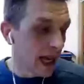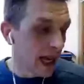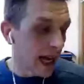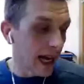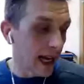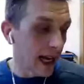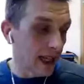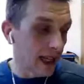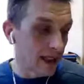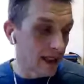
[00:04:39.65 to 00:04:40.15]

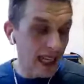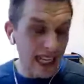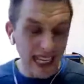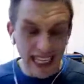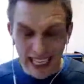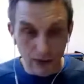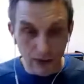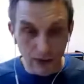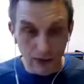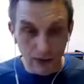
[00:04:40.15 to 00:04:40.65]
And
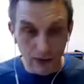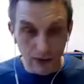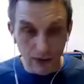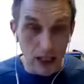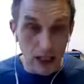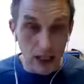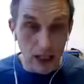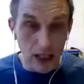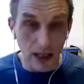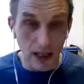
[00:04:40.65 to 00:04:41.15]
it gives you an
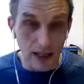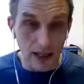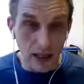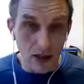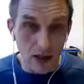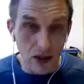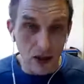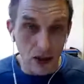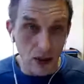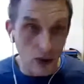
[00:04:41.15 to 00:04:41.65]
insight
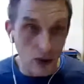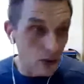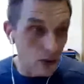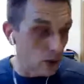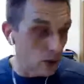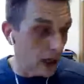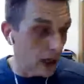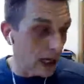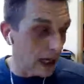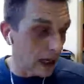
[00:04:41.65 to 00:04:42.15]

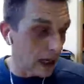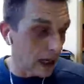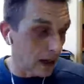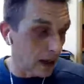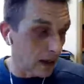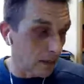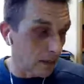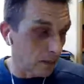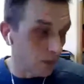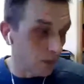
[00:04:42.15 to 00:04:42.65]
into
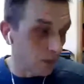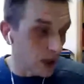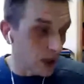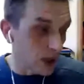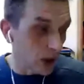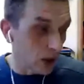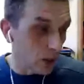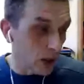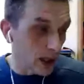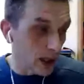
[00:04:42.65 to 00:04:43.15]

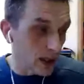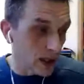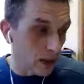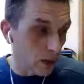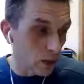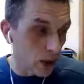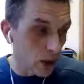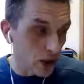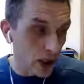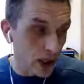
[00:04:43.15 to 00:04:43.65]
some of the ways
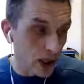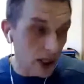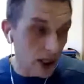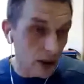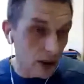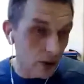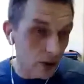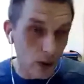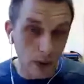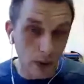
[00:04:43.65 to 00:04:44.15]
in which
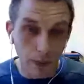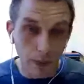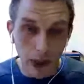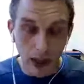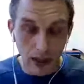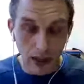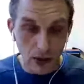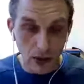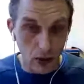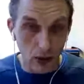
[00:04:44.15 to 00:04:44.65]
unusual
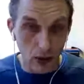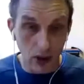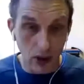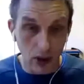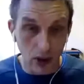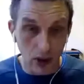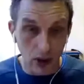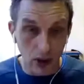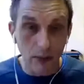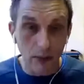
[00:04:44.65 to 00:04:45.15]
parts or
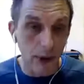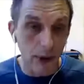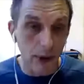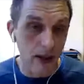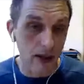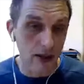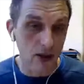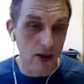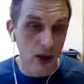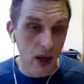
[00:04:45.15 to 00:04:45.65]
hidden
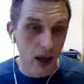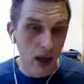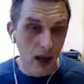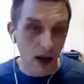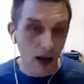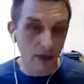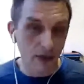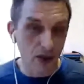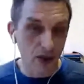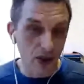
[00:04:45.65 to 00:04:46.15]
parts
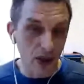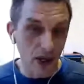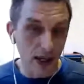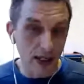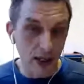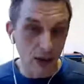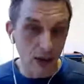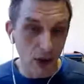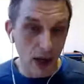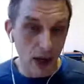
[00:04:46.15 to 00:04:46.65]
of
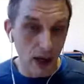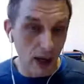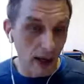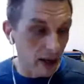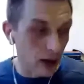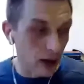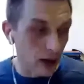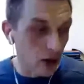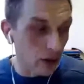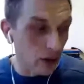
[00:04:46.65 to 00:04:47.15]
society run,
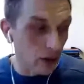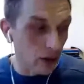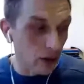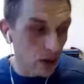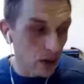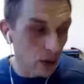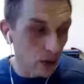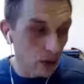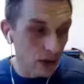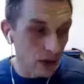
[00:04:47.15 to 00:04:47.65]
like a coroner's
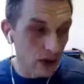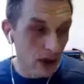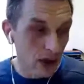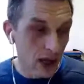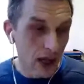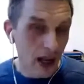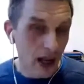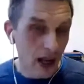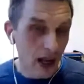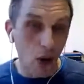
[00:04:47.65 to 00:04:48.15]
court,
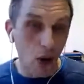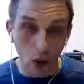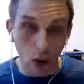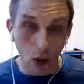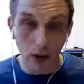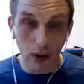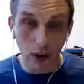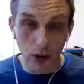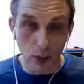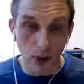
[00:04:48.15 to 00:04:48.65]

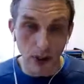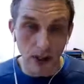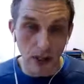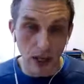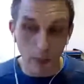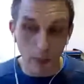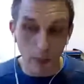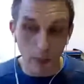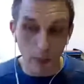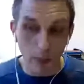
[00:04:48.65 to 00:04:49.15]
or shall we say
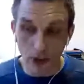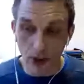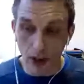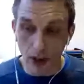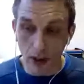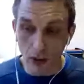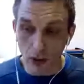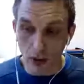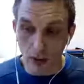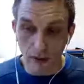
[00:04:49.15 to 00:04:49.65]
a
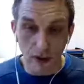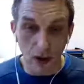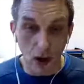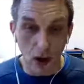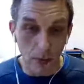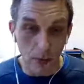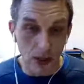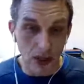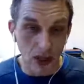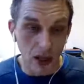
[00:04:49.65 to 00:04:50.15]
prosecution for
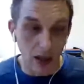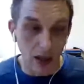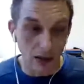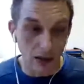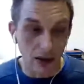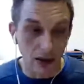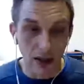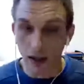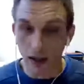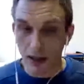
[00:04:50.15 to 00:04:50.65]
homicide.
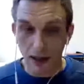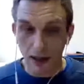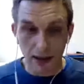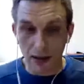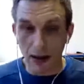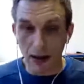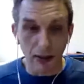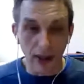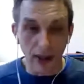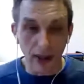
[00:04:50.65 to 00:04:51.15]

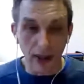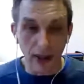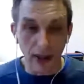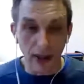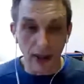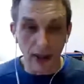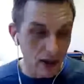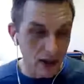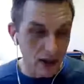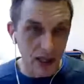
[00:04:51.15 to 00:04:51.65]
And that's all
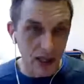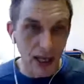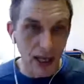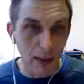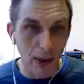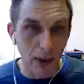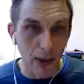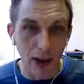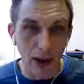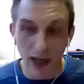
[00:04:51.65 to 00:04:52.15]
I've got to say
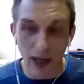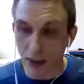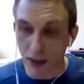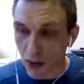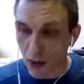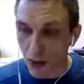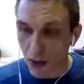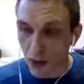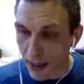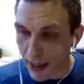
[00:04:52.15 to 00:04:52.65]
about that.
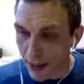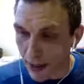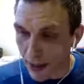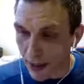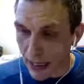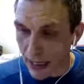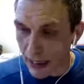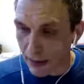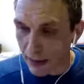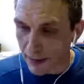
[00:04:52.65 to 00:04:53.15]
So I'll get out of
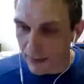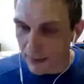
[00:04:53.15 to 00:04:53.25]
here.